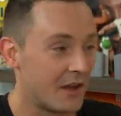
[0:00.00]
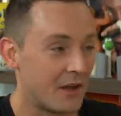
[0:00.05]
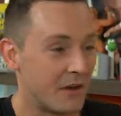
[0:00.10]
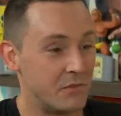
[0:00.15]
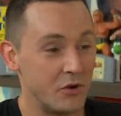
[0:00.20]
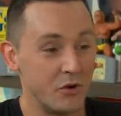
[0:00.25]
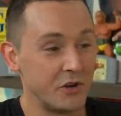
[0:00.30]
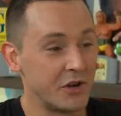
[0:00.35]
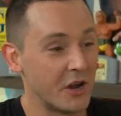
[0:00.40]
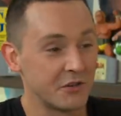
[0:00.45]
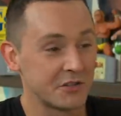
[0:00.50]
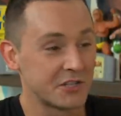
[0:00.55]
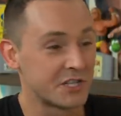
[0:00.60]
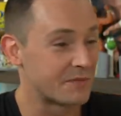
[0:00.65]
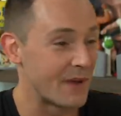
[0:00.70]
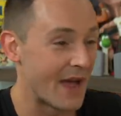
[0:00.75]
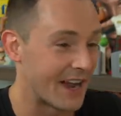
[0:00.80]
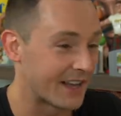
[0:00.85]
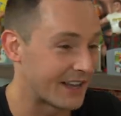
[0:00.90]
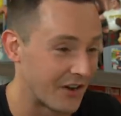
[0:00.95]
Munoz is
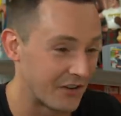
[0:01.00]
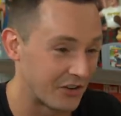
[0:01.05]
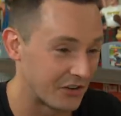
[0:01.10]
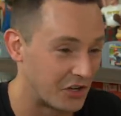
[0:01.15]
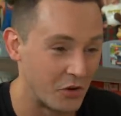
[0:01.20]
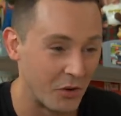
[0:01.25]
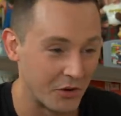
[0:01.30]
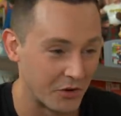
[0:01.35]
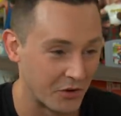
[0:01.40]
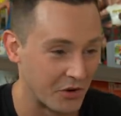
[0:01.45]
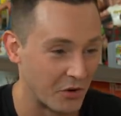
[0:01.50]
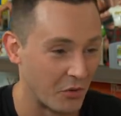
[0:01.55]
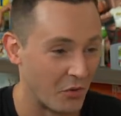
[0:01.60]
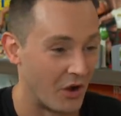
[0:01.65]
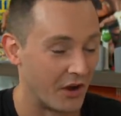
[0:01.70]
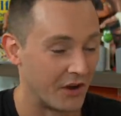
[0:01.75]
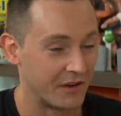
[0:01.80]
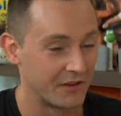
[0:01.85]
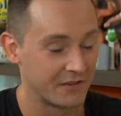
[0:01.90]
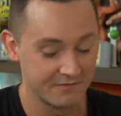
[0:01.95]
back down to two hundred to
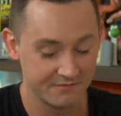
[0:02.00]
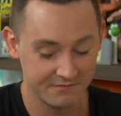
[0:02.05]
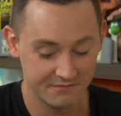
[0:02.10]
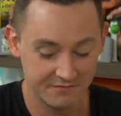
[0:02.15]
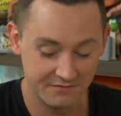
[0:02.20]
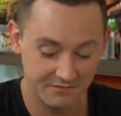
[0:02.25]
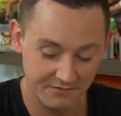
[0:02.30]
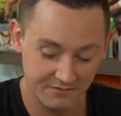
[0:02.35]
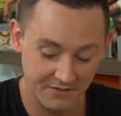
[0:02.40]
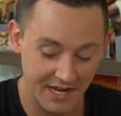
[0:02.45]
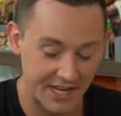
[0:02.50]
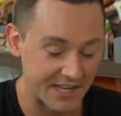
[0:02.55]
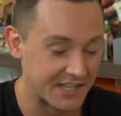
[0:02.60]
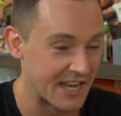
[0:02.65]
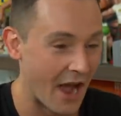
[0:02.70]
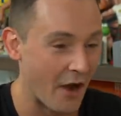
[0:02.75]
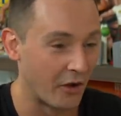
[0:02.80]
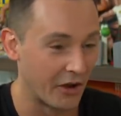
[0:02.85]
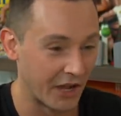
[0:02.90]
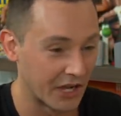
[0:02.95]
one. Yeah. Like, he's
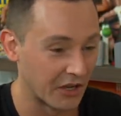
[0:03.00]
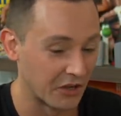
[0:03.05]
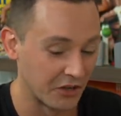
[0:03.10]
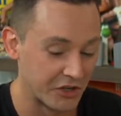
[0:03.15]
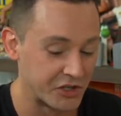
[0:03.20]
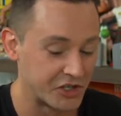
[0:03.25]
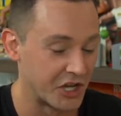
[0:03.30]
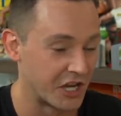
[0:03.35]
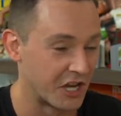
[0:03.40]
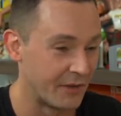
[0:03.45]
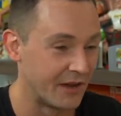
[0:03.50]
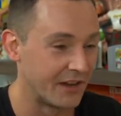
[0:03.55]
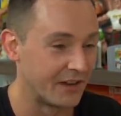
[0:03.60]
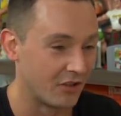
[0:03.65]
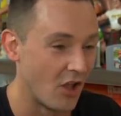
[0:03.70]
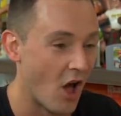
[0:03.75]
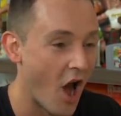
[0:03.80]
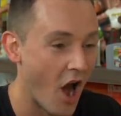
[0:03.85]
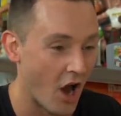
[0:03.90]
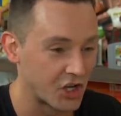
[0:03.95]
now like a legitimate
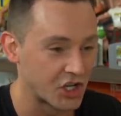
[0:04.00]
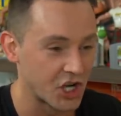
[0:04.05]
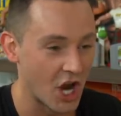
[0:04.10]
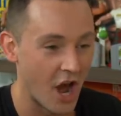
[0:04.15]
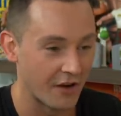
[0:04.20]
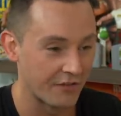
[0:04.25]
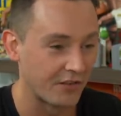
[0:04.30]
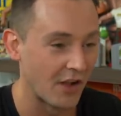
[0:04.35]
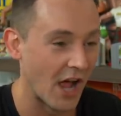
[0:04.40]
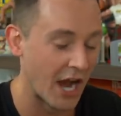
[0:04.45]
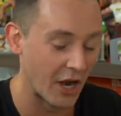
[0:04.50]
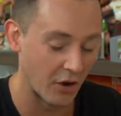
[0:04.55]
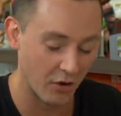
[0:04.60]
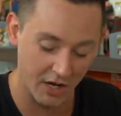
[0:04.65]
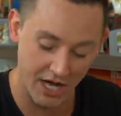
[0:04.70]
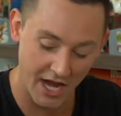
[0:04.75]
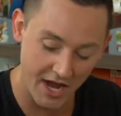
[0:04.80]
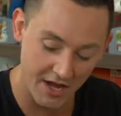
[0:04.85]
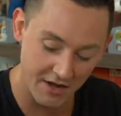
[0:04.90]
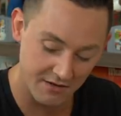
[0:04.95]
long shot yeah. flyer
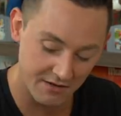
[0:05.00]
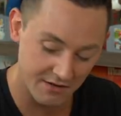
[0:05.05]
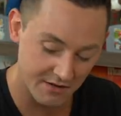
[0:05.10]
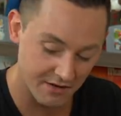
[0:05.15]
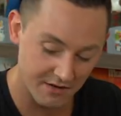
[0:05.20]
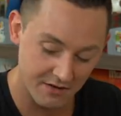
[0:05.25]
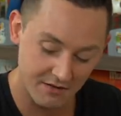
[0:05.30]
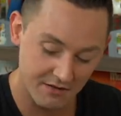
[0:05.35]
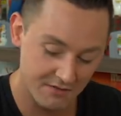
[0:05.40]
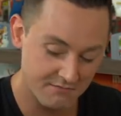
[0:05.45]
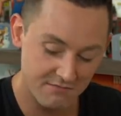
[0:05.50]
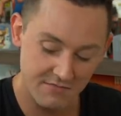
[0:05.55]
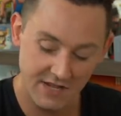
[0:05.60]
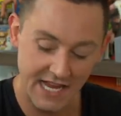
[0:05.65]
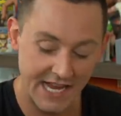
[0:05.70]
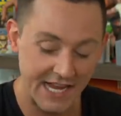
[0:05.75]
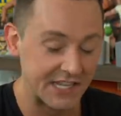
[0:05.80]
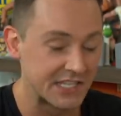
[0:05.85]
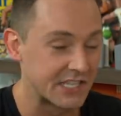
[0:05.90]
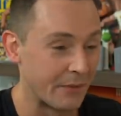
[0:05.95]
again.
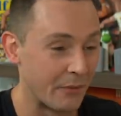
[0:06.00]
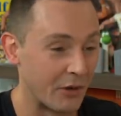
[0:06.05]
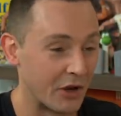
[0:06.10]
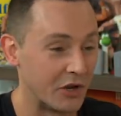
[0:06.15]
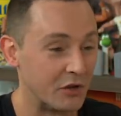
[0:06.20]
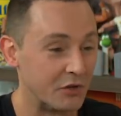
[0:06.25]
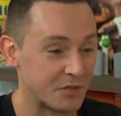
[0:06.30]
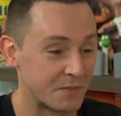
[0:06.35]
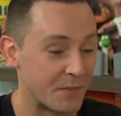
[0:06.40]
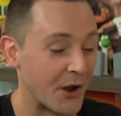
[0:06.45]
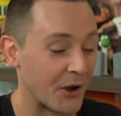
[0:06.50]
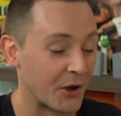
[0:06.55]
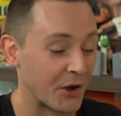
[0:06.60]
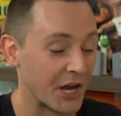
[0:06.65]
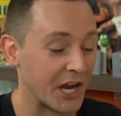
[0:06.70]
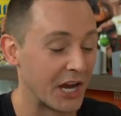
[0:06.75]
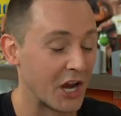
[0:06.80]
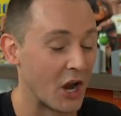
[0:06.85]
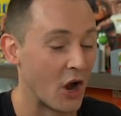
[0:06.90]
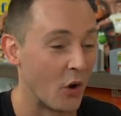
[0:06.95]
He's someone whose putter
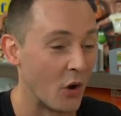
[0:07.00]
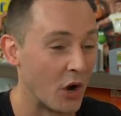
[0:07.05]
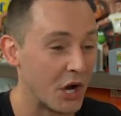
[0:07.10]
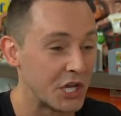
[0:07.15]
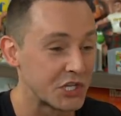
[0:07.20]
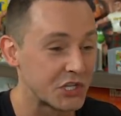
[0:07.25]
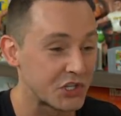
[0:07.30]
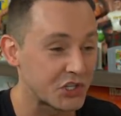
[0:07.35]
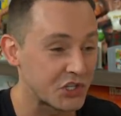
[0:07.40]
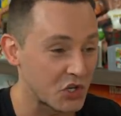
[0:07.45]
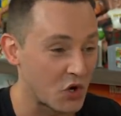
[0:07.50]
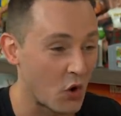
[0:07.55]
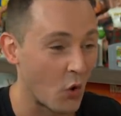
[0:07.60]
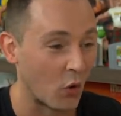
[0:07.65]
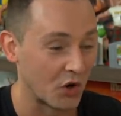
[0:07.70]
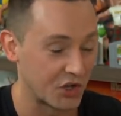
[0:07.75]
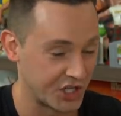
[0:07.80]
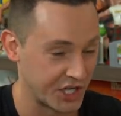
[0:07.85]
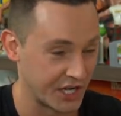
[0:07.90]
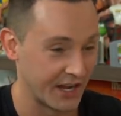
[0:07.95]
can go
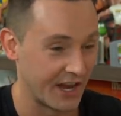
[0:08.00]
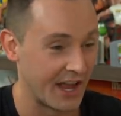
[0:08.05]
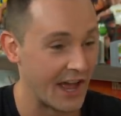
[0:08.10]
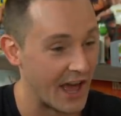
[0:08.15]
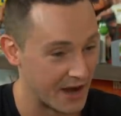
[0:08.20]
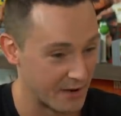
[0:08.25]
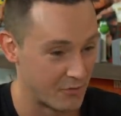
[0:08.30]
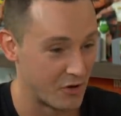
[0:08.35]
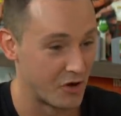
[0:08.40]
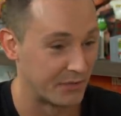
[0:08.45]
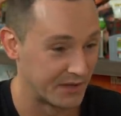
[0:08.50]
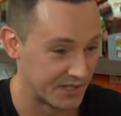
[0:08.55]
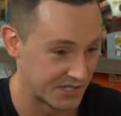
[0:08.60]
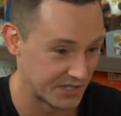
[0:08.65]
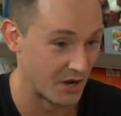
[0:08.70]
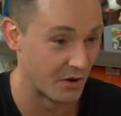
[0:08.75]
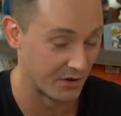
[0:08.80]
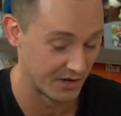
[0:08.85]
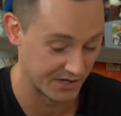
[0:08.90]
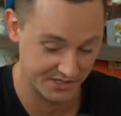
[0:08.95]
scorching at a moment's
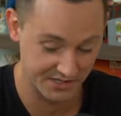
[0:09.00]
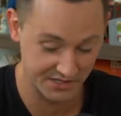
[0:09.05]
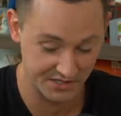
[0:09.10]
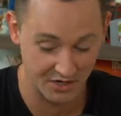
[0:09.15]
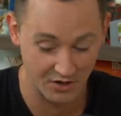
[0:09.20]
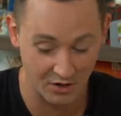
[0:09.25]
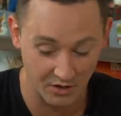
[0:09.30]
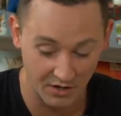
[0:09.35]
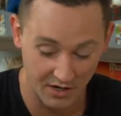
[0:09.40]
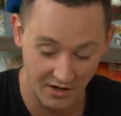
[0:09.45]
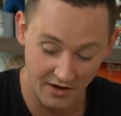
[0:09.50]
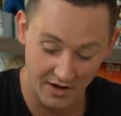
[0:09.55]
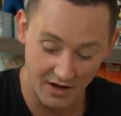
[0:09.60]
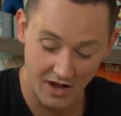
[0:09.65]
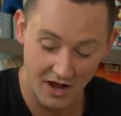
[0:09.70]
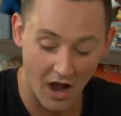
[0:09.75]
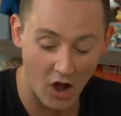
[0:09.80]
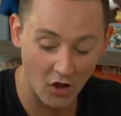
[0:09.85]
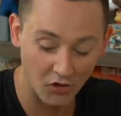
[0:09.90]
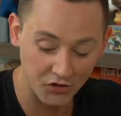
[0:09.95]
notice. So
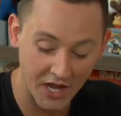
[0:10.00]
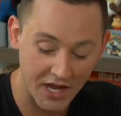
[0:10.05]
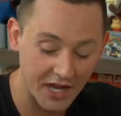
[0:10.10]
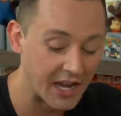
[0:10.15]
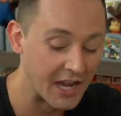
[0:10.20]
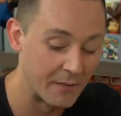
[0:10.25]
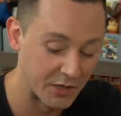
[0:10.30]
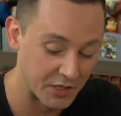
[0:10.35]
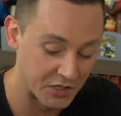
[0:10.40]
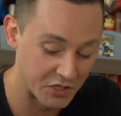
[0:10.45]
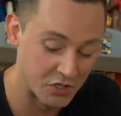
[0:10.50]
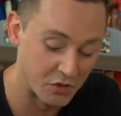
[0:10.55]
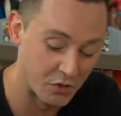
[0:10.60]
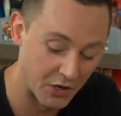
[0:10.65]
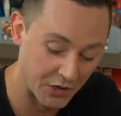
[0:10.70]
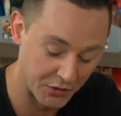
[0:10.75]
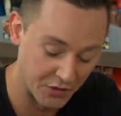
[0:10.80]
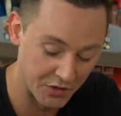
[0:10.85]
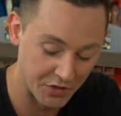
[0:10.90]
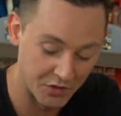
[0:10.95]
I'll take him at two
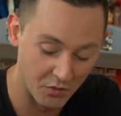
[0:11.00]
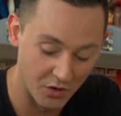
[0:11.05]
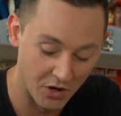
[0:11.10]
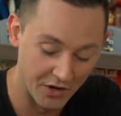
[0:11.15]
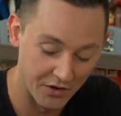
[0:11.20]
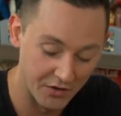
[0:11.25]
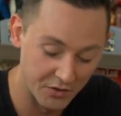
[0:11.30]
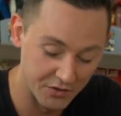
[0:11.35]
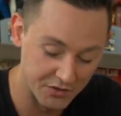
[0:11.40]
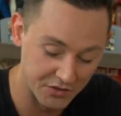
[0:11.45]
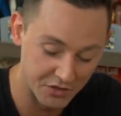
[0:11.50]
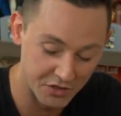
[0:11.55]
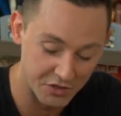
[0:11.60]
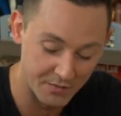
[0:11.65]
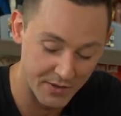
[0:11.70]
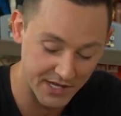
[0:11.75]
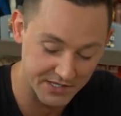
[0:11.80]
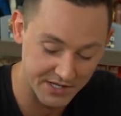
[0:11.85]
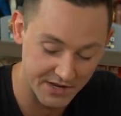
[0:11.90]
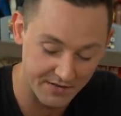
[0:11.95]
hundred to one. Those are two
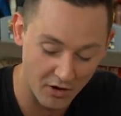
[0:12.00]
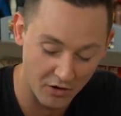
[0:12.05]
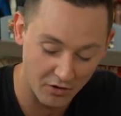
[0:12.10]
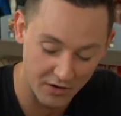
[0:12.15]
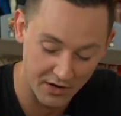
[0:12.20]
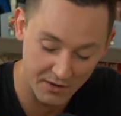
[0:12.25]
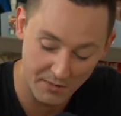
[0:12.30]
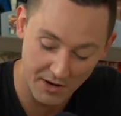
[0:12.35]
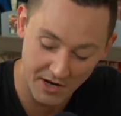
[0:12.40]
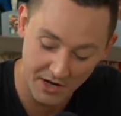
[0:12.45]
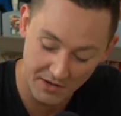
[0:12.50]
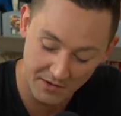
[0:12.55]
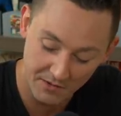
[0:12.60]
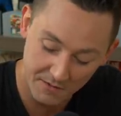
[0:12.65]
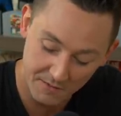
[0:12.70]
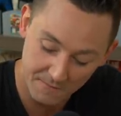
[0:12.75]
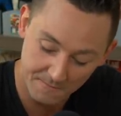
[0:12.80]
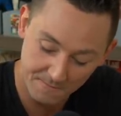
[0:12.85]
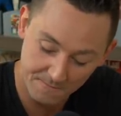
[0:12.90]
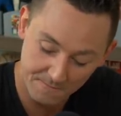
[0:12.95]
bets I've already made.
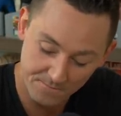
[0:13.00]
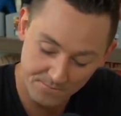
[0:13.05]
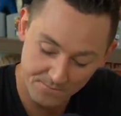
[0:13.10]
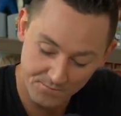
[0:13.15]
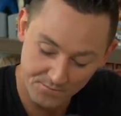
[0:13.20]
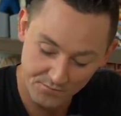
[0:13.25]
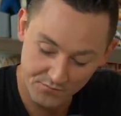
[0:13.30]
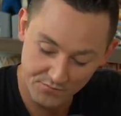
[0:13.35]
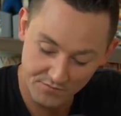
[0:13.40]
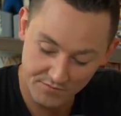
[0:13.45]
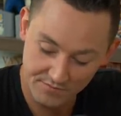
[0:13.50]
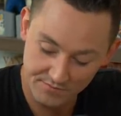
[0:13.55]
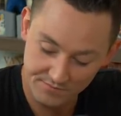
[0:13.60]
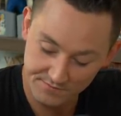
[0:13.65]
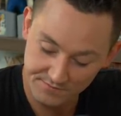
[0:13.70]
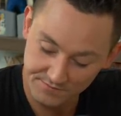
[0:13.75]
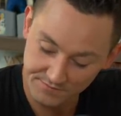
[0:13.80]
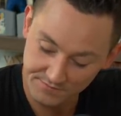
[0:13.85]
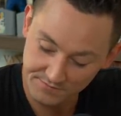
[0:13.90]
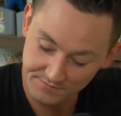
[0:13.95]
I guess driving
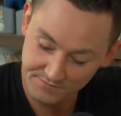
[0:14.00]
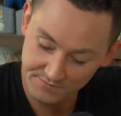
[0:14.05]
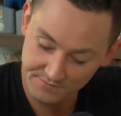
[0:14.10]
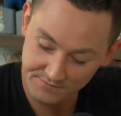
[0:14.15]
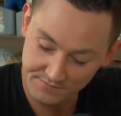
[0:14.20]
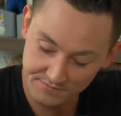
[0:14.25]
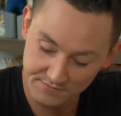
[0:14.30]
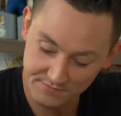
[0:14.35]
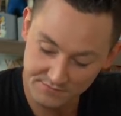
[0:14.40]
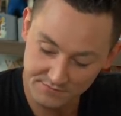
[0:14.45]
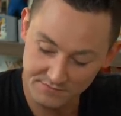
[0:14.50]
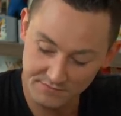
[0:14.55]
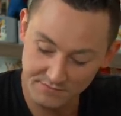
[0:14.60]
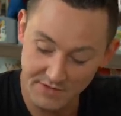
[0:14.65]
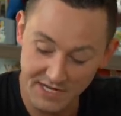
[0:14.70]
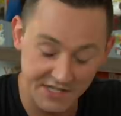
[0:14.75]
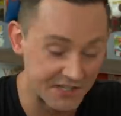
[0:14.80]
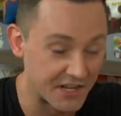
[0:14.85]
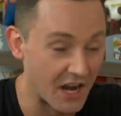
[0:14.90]
distance... Means